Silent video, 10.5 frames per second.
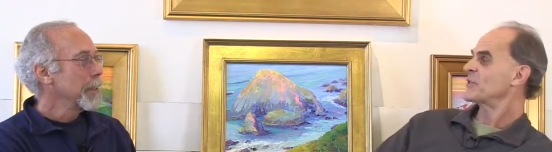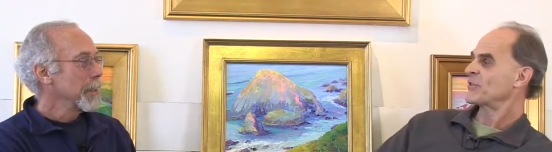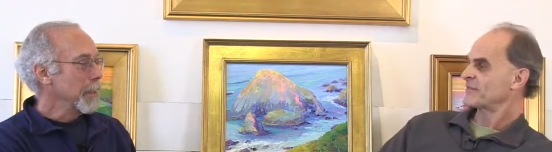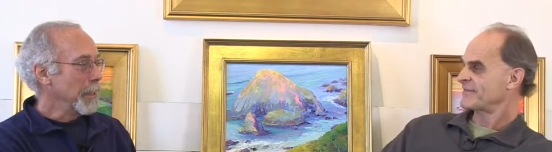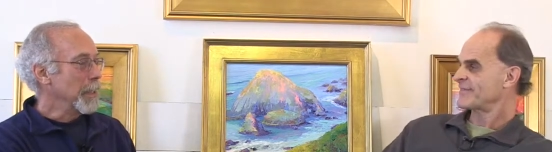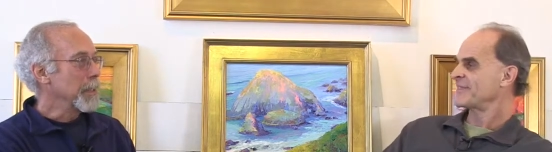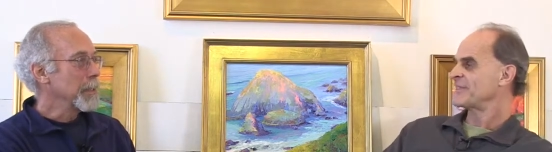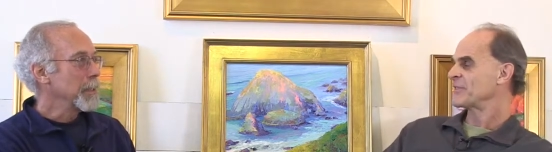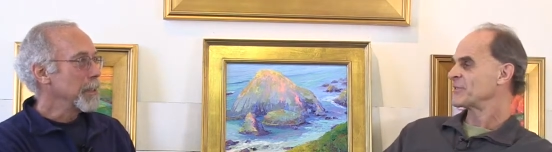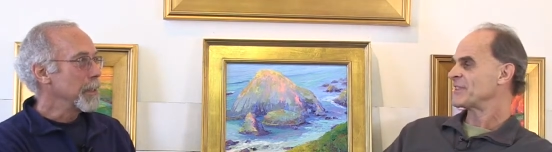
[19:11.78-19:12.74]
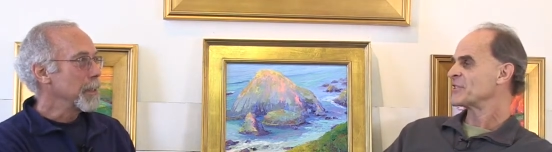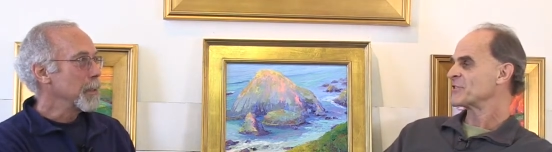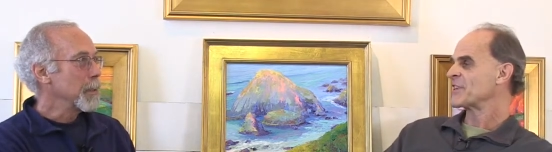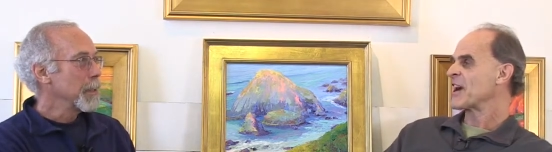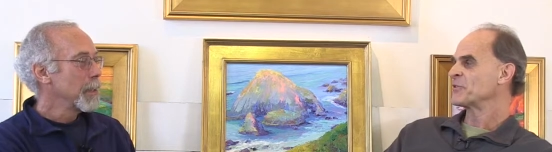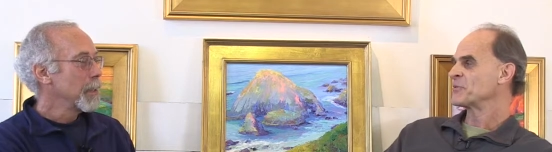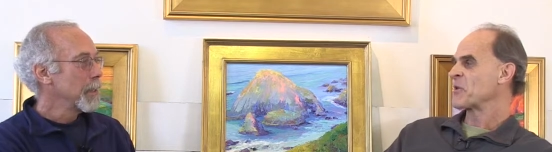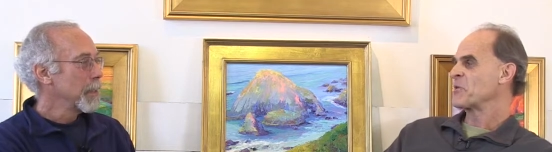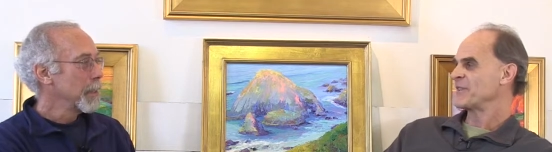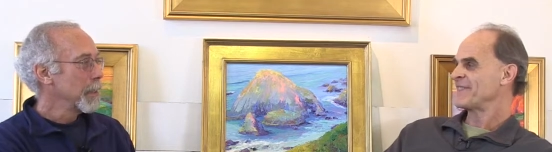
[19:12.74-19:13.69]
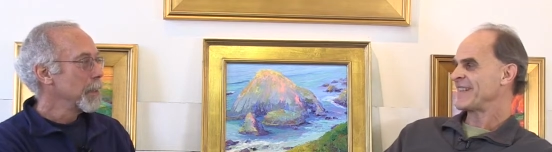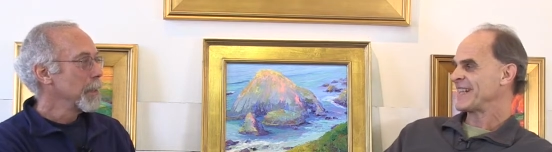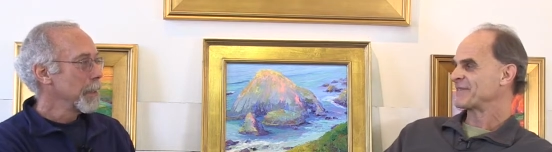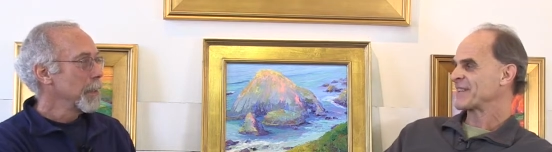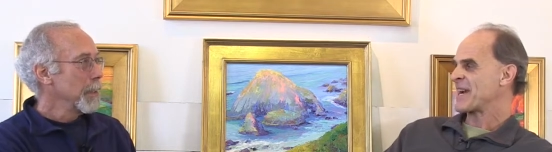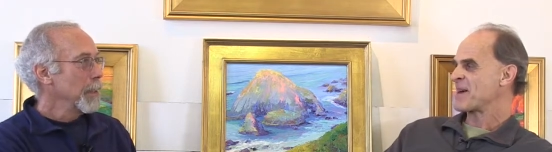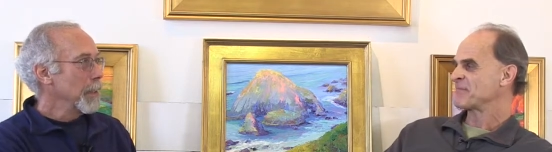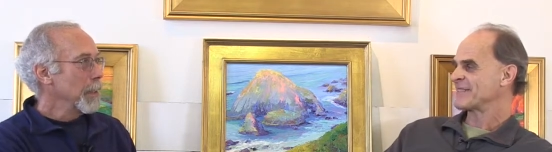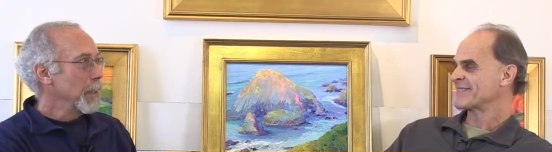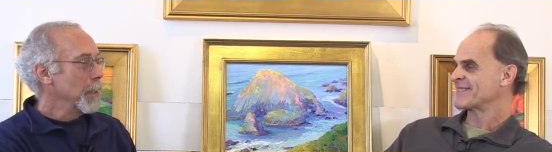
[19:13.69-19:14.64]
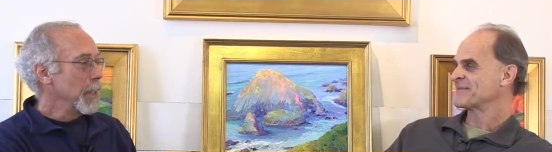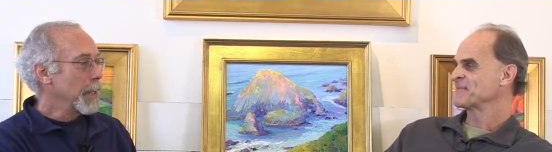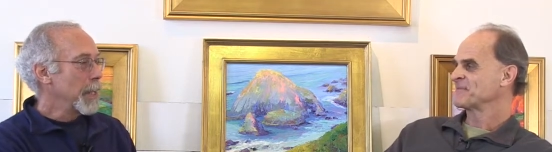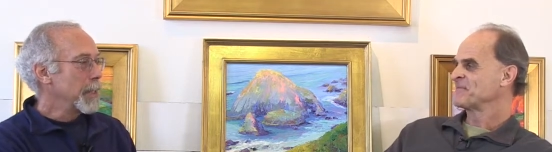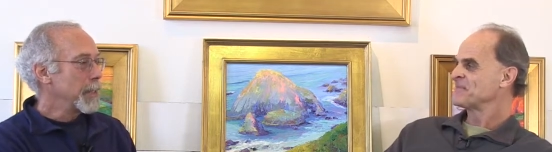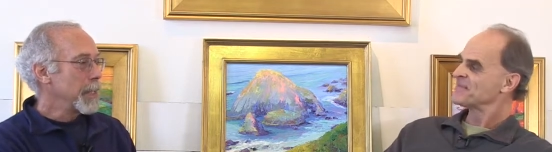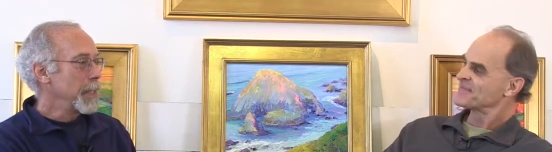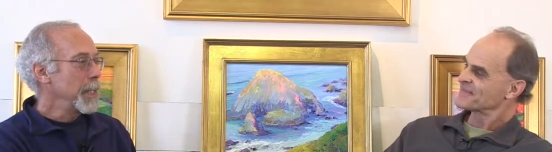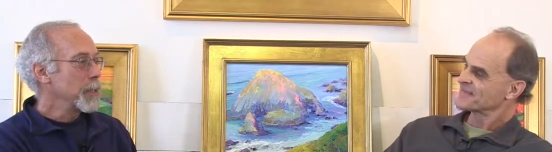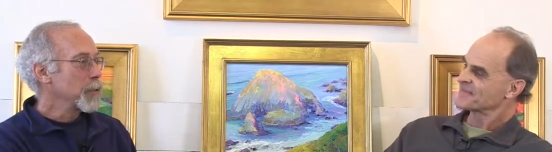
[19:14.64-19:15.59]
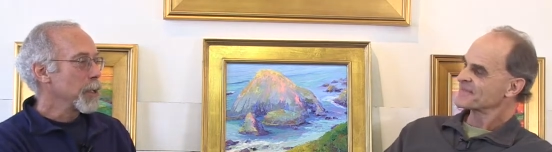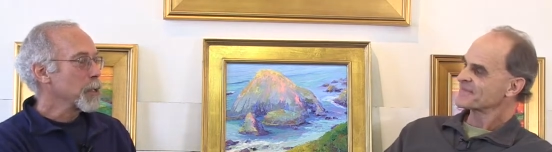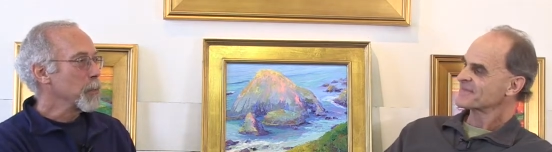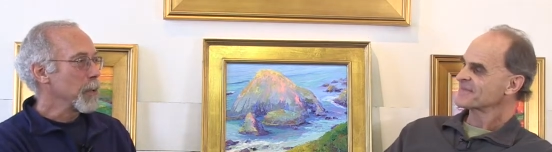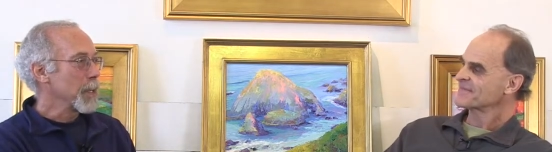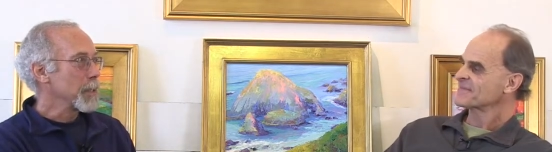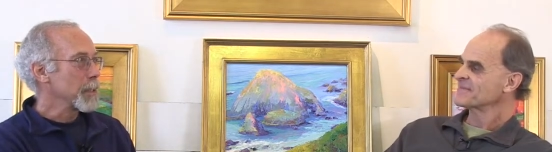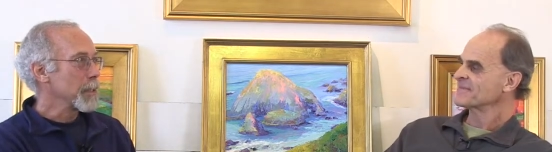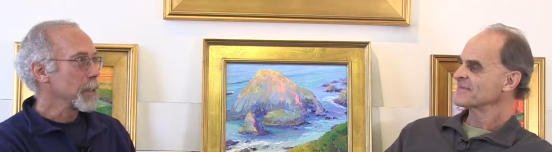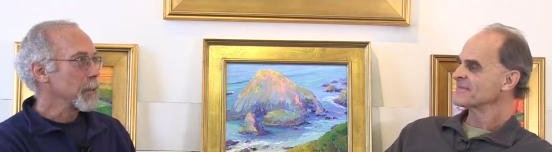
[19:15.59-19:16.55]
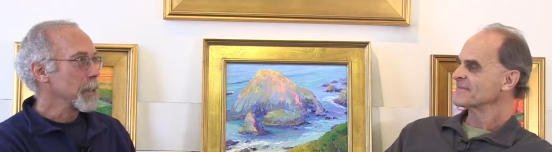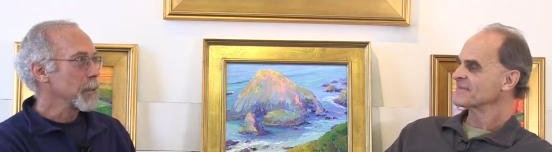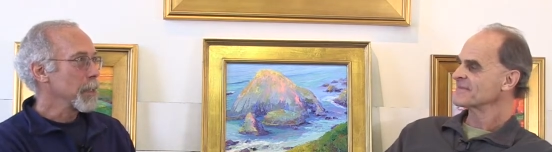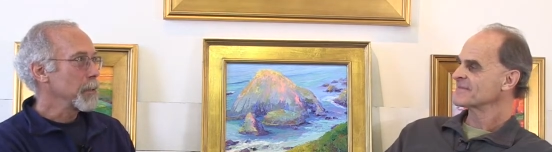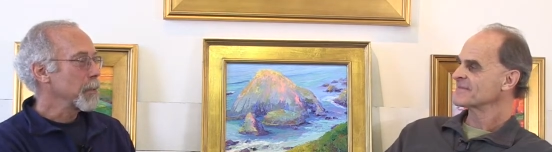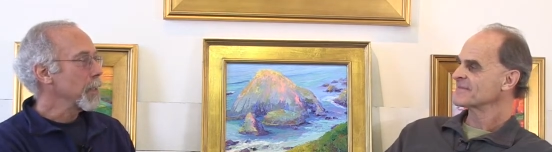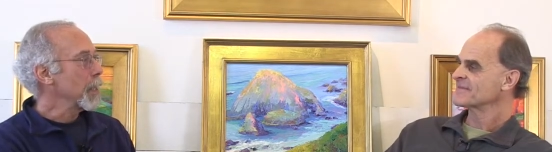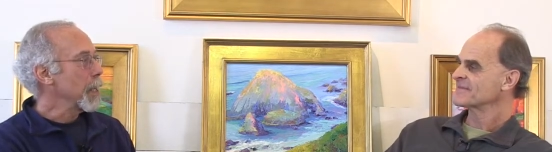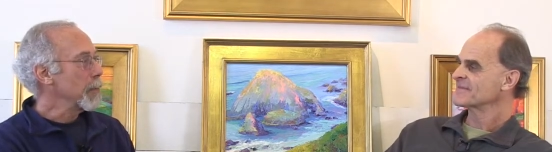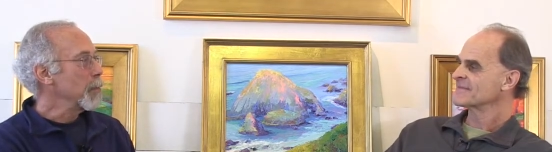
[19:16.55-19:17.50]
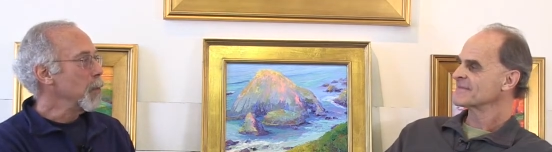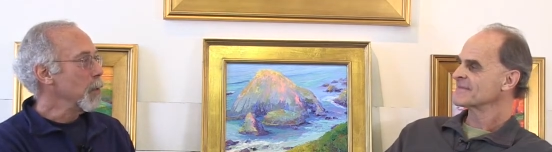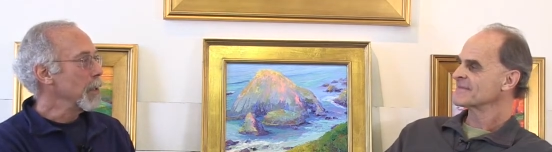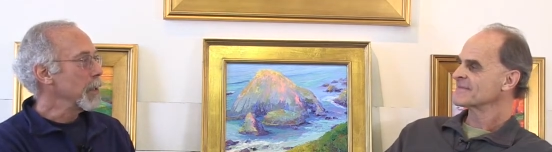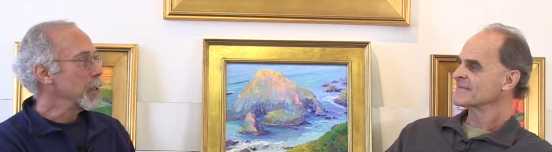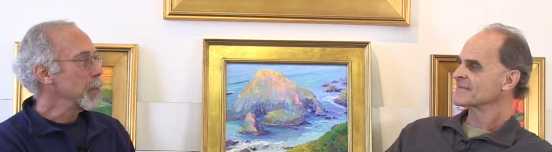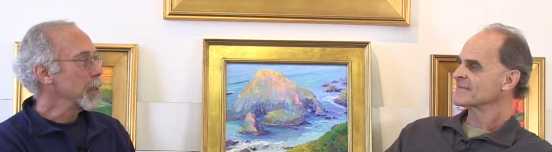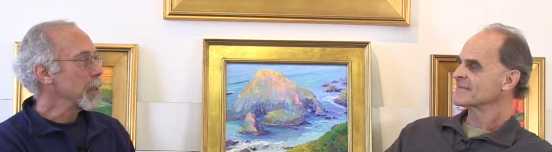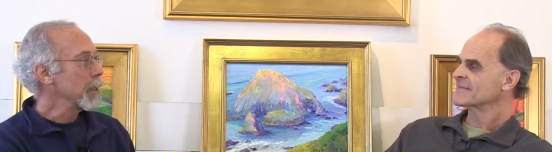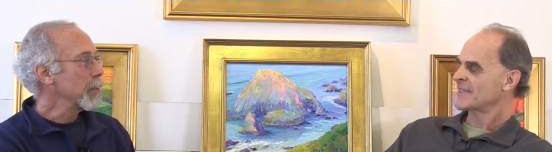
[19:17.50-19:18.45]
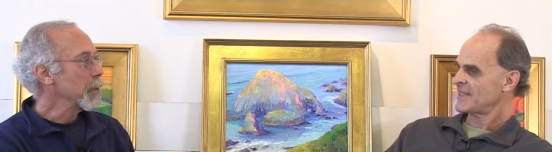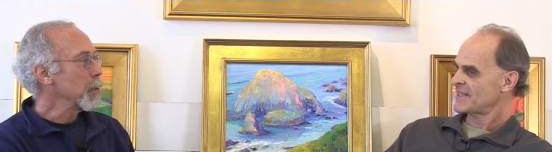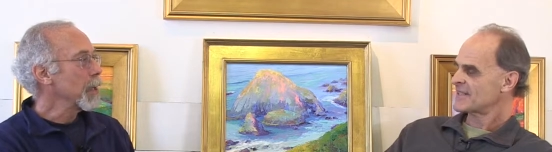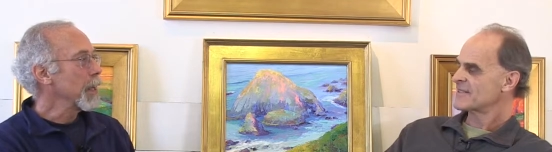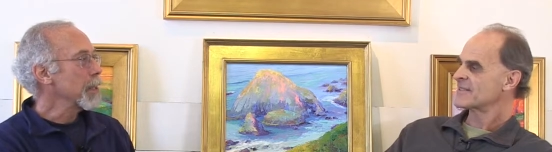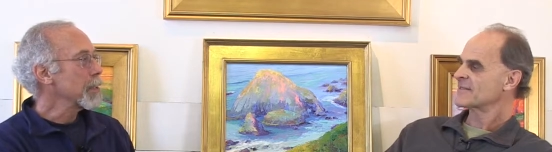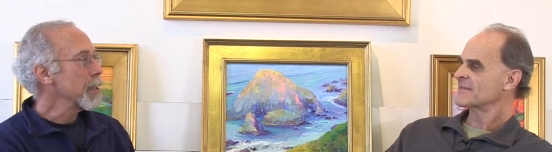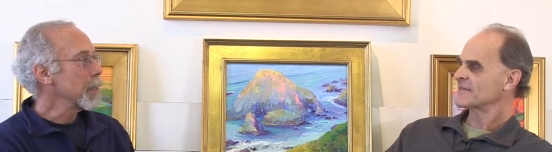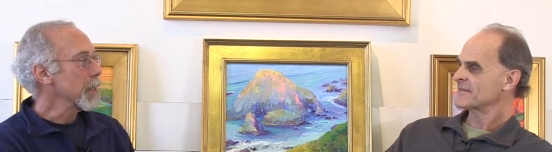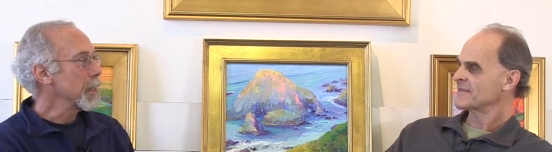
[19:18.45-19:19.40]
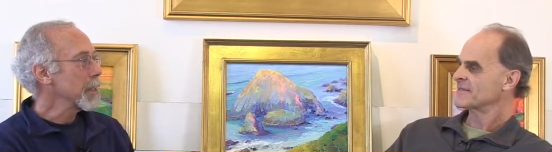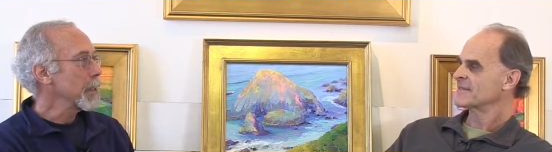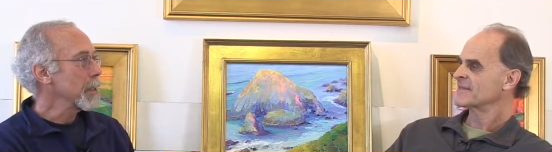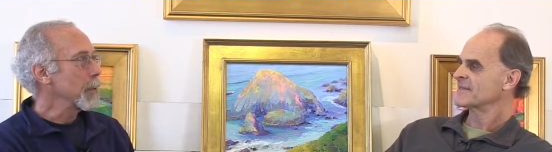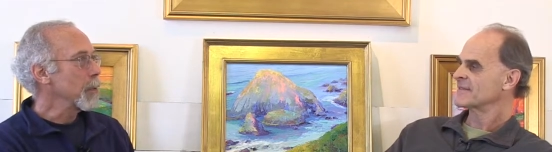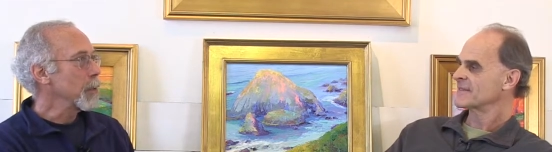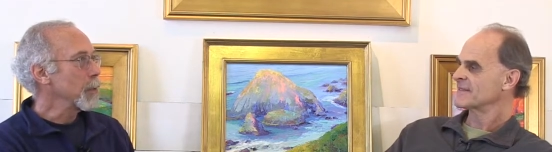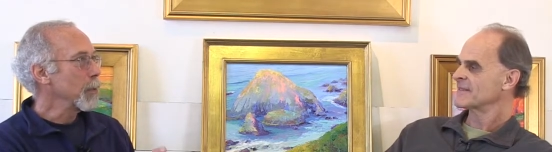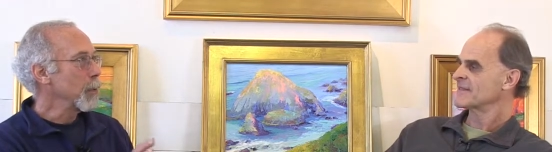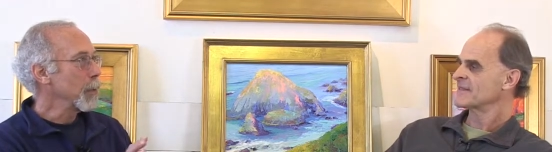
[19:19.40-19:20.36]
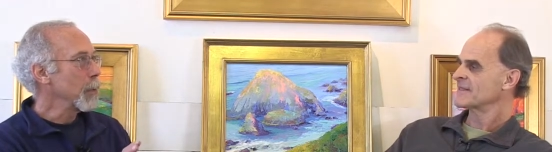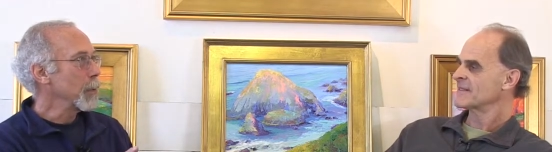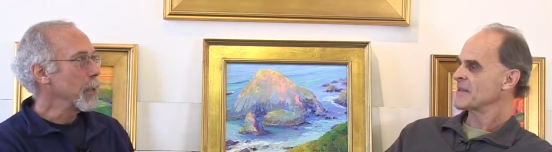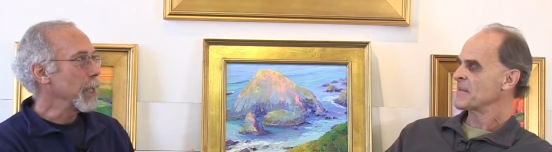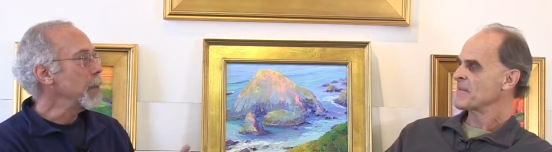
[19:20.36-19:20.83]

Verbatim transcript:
Speaker 1: you know, you know years down the road if that ever happens. Yeah,
Speaker 2: that, that deconstruction process is, is, is really kind of important, particularly if it you're is. working on something that's, you know, doing a